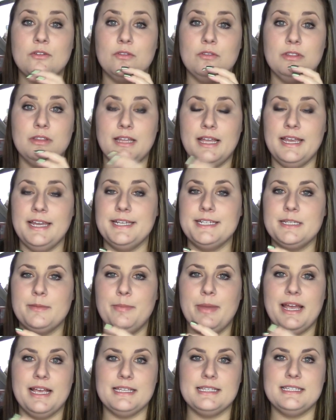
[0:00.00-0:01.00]
light
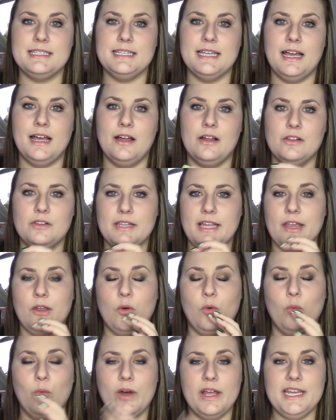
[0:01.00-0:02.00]
pastel, like
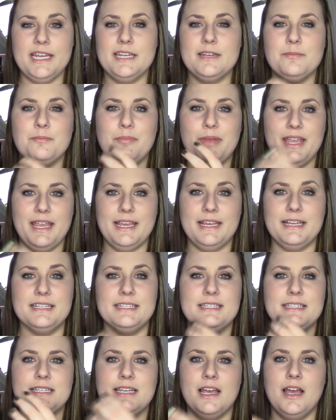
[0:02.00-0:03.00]

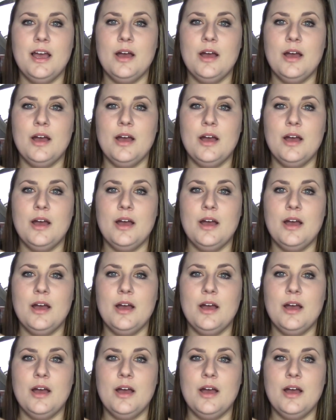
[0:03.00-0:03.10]
white-based,